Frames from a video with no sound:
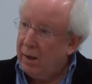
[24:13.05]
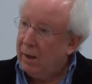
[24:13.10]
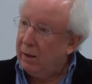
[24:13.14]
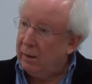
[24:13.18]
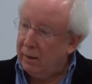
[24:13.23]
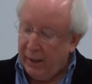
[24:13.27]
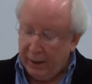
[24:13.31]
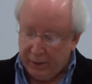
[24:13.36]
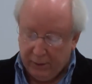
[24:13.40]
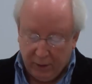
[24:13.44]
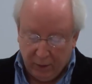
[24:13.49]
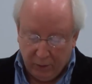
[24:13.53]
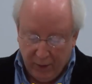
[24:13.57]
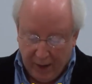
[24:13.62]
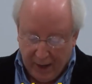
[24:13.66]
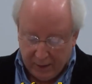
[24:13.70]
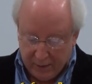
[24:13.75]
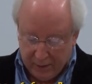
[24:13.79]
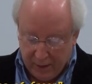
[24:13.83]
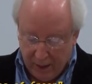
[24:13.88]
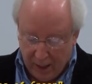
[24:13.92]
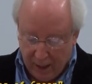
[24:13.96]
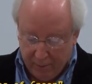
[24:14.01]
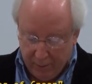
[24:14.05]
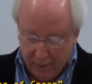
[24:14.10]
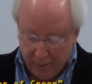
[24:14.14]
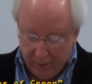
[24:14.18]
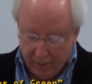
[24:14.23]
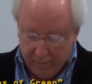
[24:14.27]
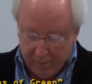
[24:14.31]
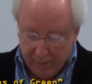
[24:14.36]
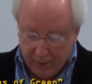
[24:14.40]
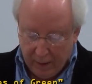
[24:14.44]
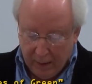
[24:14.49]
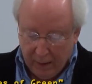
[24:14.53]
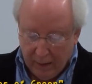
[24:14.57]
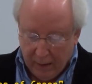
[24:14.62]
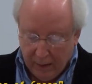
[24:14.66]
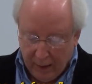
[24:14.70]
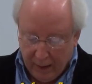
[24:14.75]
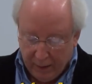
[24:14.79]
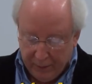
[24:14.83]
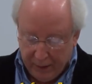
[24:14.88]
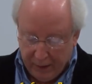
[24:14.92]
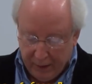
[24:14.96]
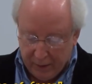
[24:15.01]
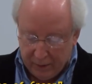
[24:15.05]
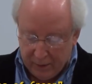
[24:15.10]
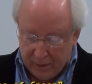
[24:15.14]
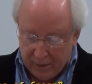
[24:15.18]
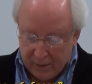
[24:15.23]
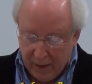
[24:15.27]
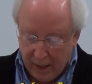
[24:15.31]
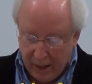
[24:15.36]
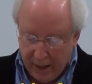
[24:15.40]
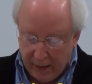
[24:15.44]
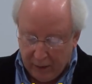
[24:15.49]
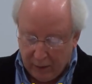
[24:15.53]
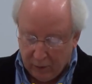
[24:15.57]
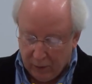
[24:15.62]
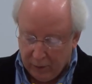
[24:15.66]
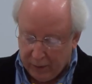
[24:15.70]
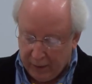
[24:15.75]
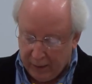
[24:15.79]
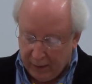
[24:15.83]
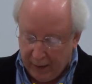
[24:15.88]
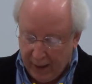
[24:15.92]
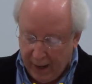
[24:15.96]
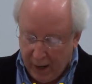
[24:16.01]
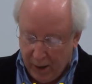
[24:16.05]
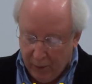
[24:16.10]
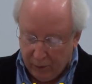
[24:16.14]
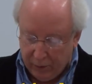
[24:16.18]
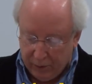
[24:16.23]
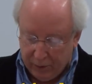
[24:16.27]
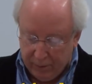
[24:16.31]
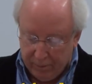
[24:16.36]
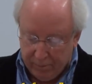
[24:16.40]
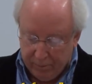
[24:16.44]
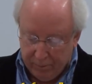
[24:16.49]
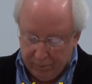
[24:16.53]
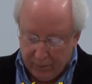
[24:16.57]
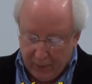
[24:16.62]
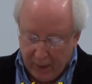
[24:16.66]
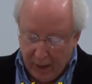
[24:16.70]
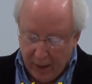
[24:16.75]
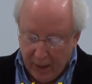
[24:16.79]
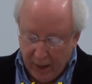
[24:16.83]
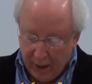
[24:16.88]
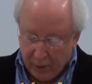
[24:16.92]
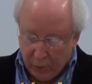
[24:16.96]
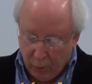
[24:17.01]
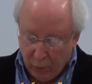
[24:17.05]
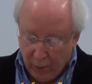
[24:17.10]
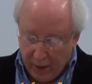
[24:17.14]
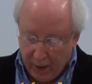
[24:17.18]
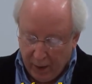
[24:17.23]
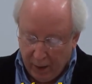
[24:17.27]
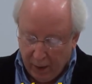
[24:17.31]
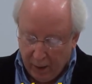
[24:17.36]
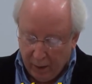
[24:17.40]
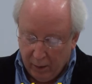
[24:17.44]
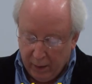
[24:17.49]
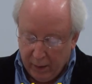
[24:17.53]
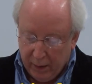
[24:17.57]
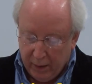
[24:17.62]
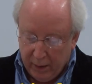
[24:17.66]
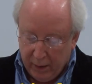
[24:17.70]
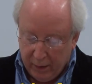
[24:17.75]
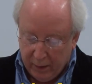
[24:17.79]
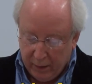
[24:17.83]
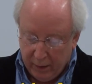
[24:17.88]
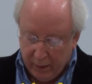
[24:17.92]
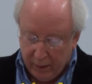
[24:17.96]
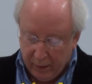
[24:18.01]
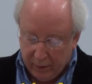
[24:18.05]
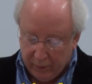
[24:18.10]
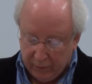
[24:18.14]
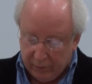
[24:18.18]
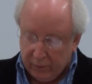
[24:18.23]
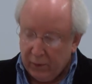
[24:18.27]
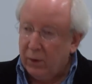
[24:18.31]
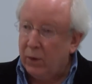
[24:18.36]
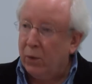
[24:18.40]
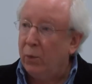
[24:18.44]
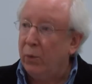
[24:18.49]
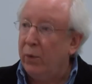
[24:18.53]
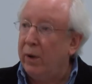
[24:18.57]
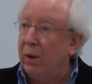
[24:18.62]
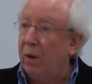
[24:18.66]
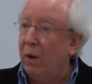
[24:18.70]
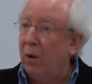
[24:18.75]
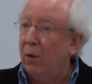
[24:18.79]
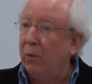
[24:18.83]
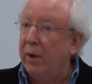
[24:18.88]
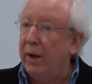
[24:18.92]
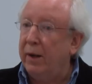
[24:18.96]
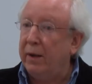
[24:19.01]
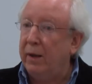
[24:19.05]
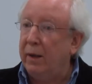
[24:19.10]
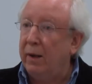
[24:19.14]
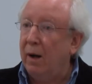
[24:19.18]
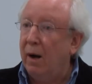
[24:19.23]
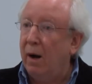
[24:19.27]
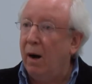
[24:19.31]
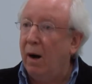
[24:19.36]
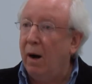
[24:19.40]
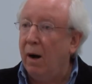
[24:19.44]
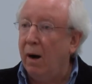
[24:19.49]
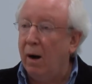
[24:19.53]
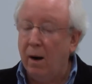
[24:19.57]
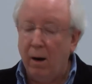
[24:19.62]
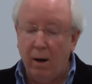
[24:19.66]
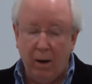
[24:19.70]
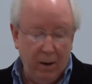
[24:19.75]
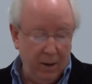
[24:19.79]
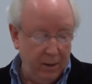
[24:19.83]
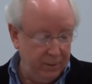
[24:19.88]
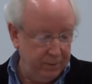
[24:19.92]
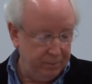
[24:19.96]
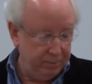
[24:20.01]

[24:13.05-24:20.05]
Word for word: like the grasshopper, on the inside looking out at where it is we already are.